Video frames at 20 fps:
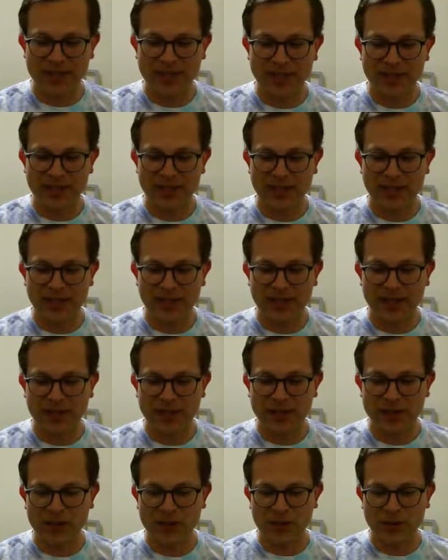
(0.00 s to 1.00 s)
that's going to get
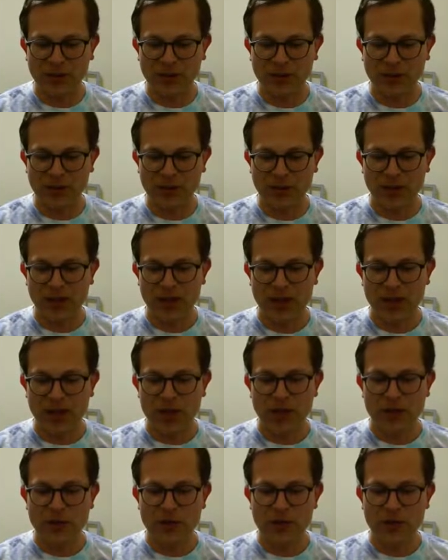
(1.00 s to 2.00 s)
us through
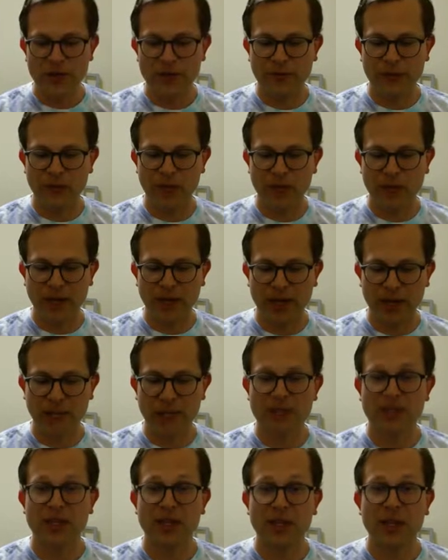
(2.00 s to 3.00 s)
34
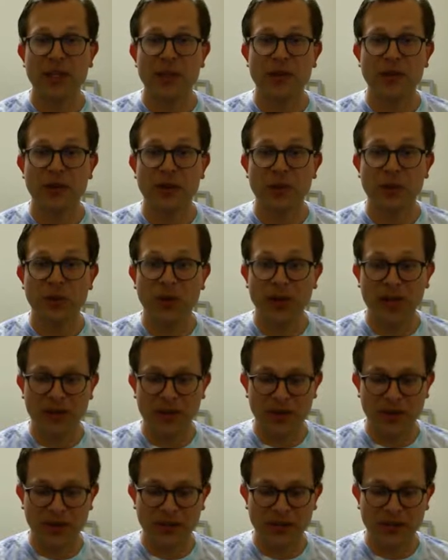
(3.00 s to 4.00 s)
pipes, 31
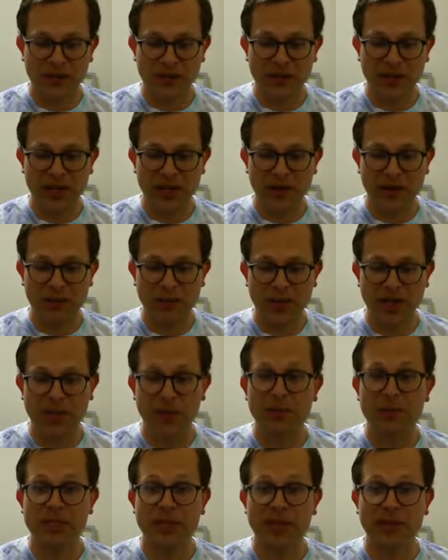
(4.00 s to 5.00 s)
of the regular
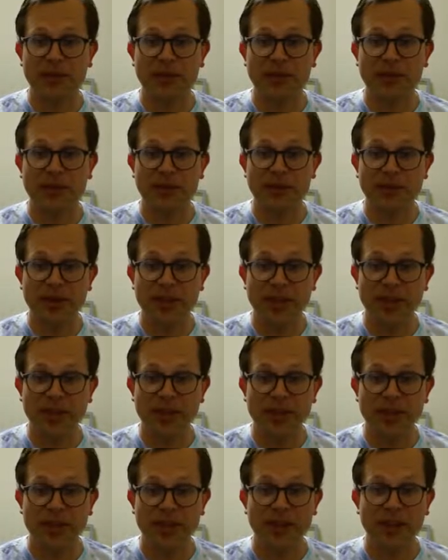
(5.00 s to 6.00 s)
pipes, and 3
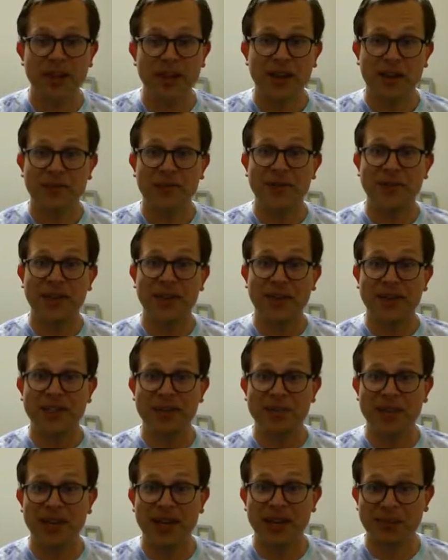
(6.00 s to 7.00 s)
of the fancy
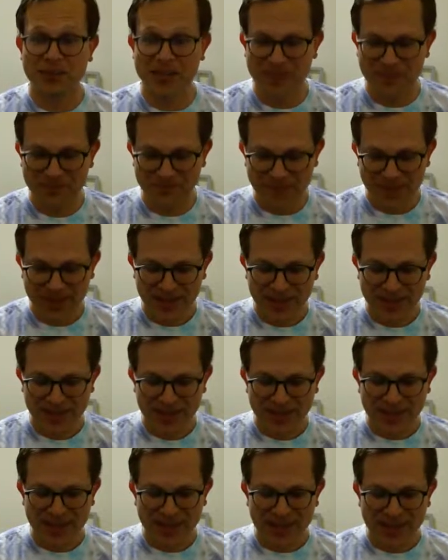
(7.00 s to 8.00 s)
pipes.
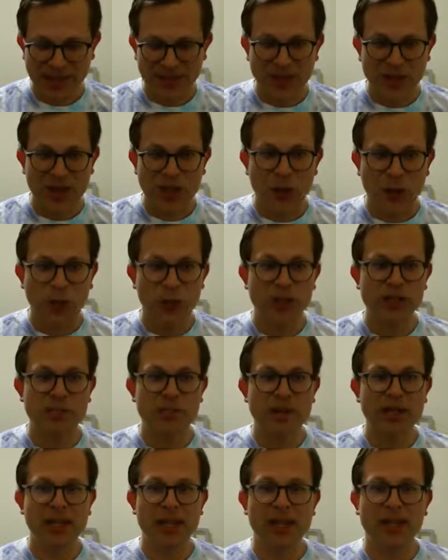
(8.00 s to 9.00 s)
Wish
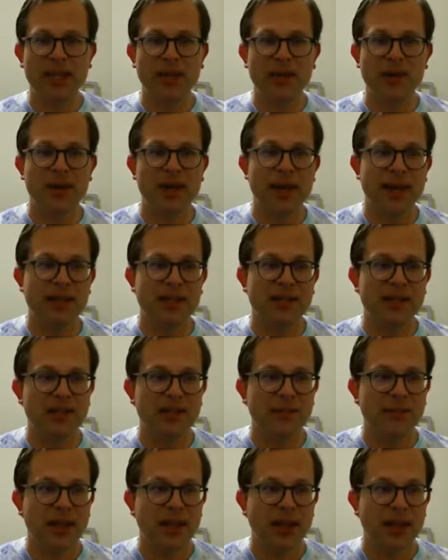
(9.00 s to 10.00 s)
me luck, you guys.
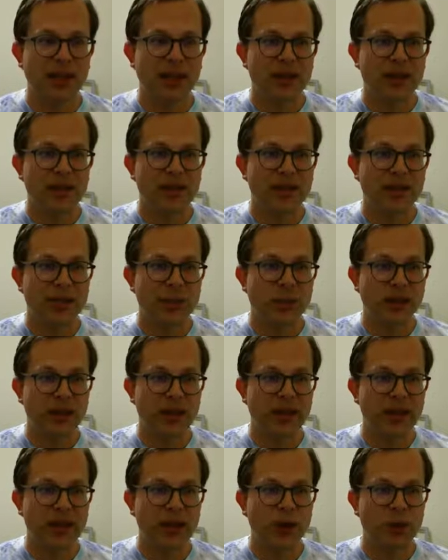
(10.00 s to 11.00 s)
This is what I
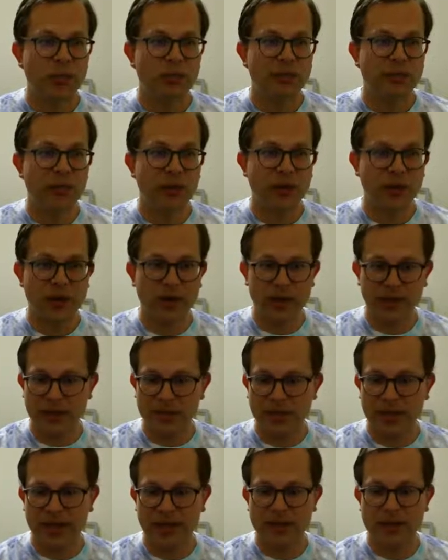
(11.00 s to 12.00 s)
can hope for as
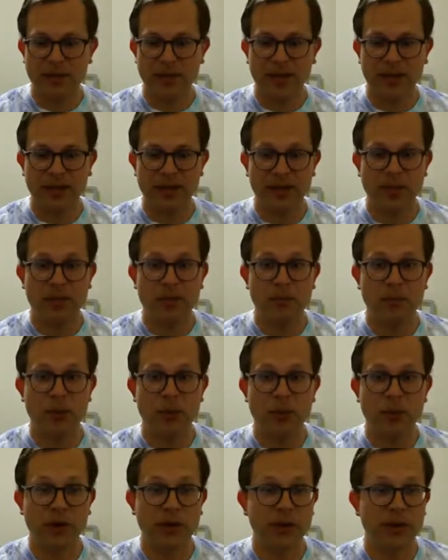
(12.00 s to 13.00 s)
my expected, but
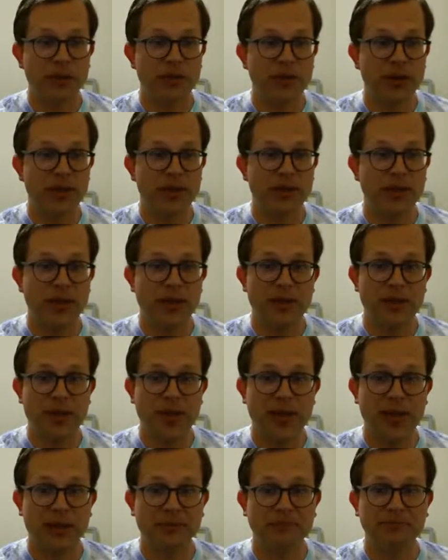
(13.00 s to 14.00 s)
we're going to reset
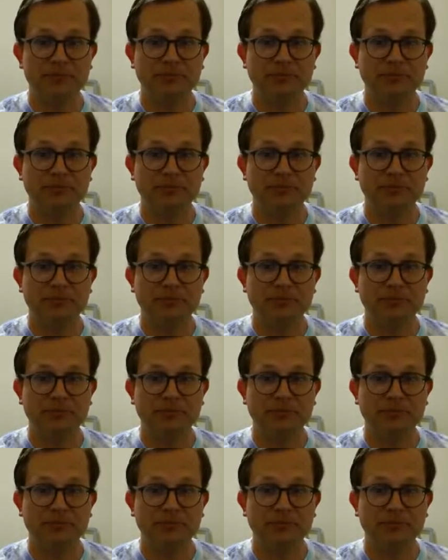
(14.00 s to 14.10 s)
that